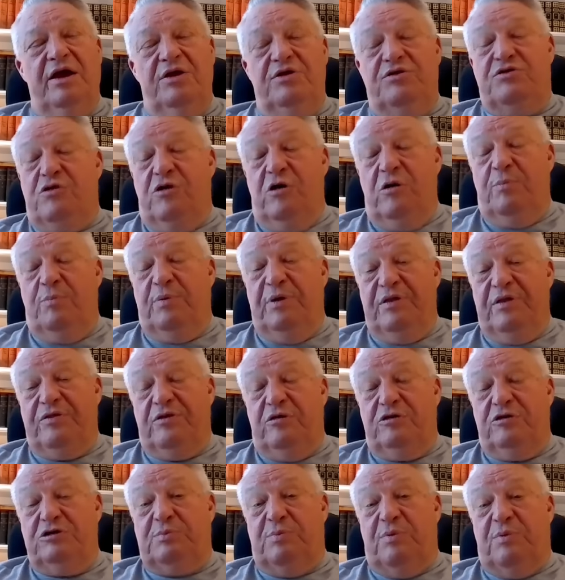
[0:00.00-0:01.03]

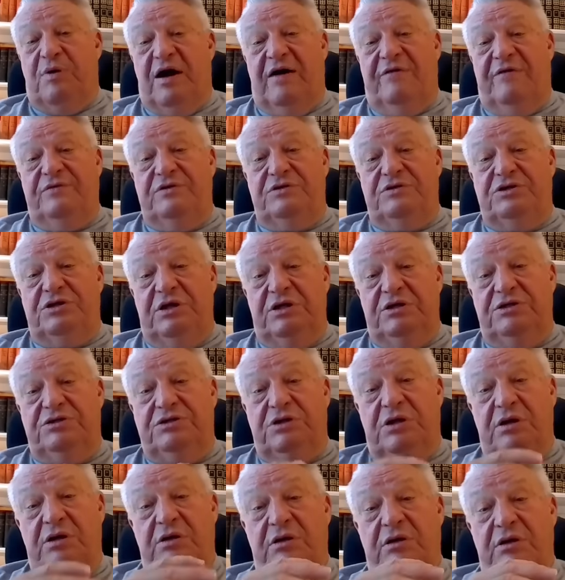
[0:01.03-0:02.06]
interpret those
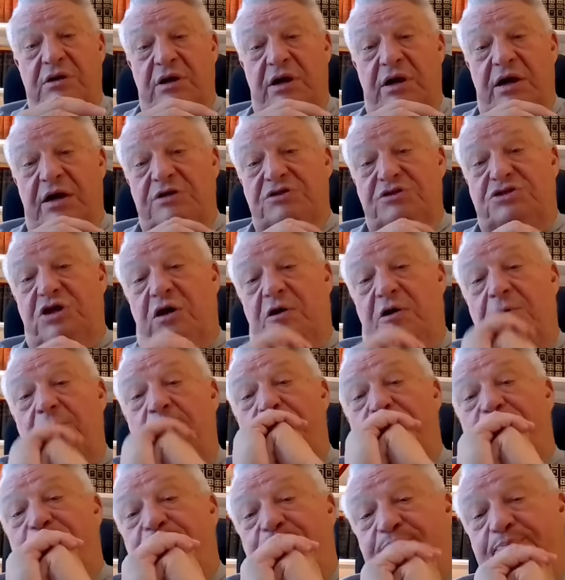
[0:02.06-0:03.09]
prophecies. And
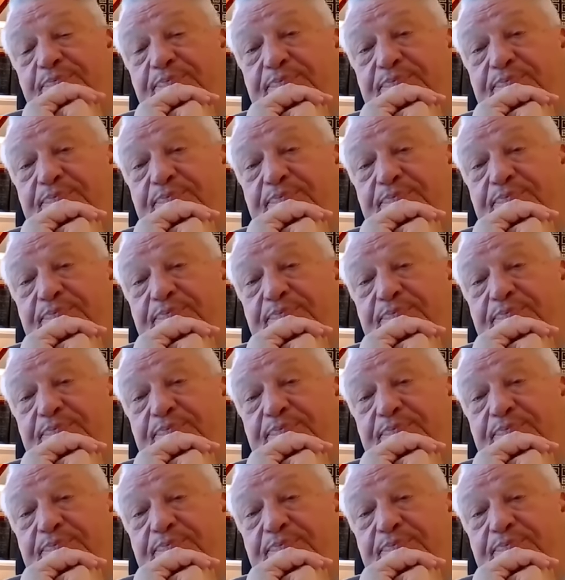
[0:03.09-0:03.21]
so